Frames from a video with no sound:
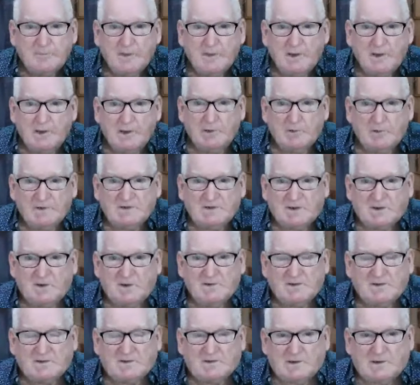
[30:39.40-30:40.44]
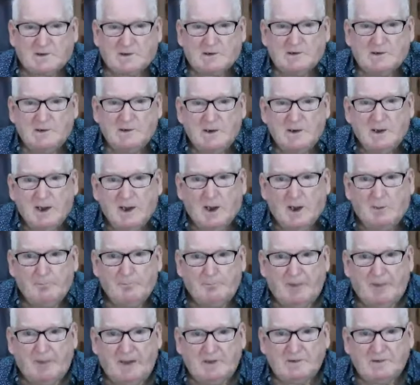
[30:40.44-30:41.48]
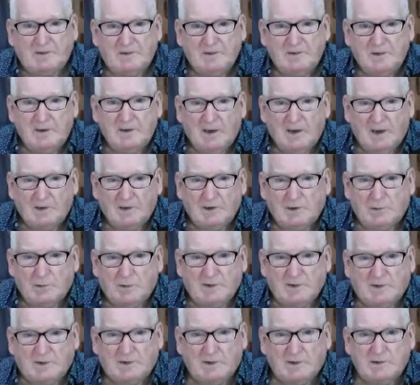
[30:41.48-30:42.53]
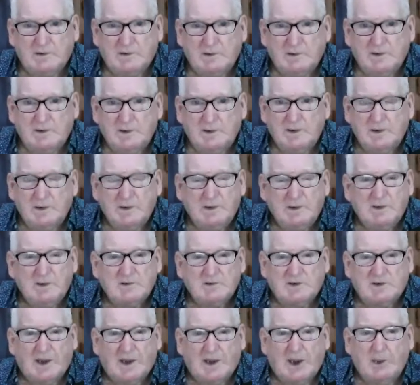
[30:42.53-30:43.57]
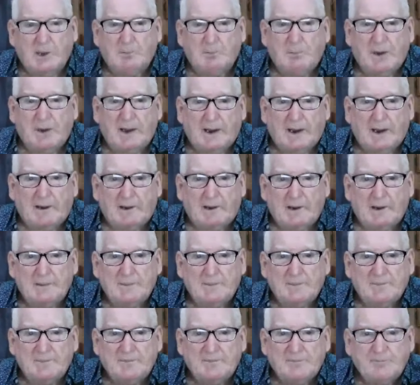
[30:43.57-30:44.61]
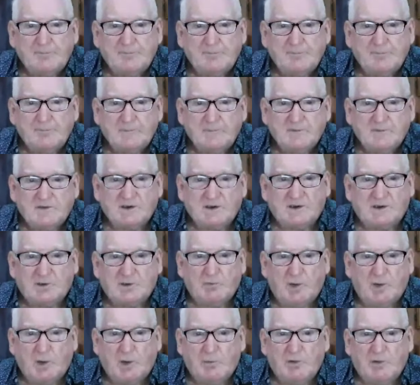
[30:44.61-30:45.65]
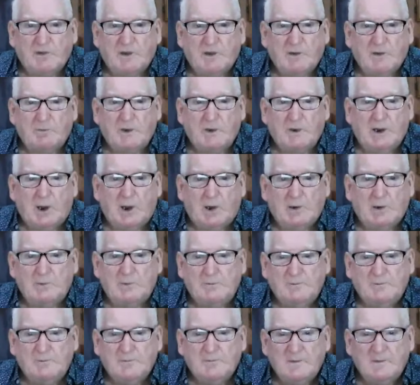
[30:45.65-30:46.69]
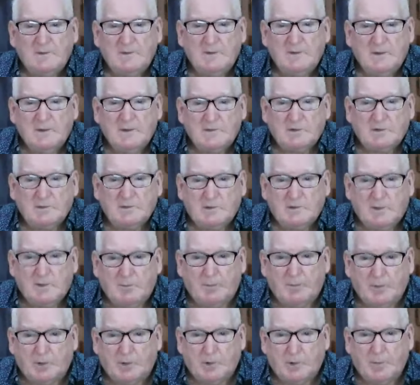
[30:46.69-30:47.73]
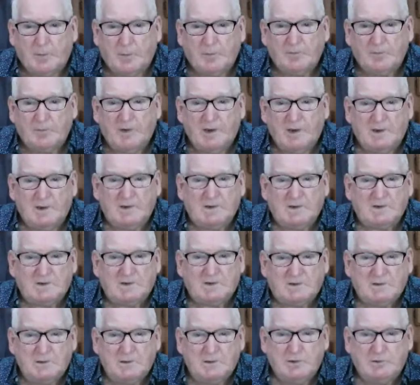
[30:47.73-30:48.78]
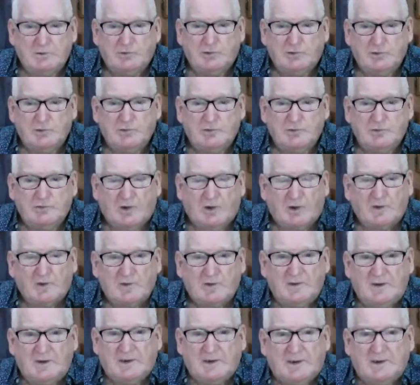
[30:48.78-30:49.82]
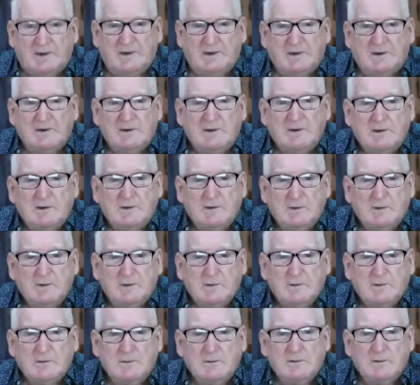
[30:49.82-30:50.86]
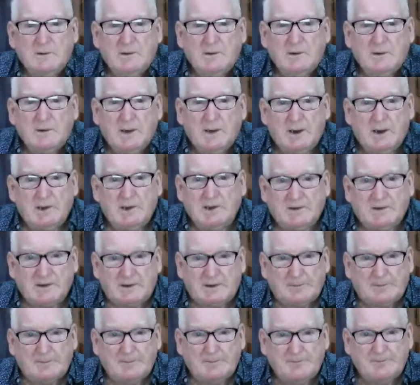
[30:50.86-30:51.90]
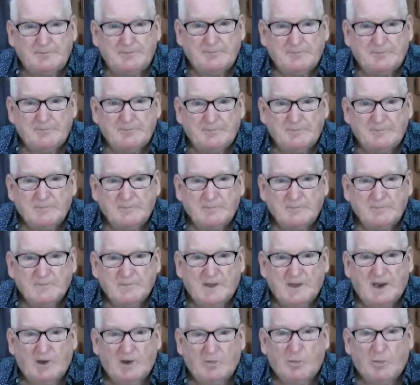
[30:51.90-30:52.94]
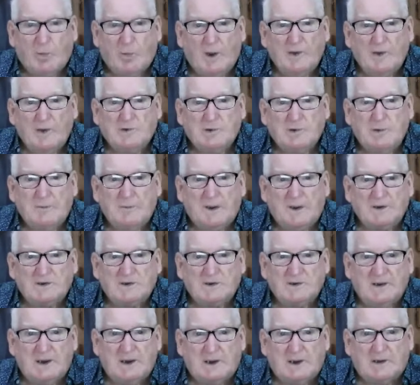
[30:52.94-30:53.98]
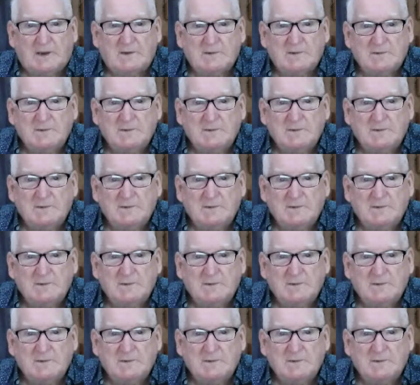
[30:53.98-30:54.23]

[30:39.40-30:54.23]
You are so sick and bent and twisted to gain power, to give everything we own to a group of idiots who do not need anything. They have way too much now.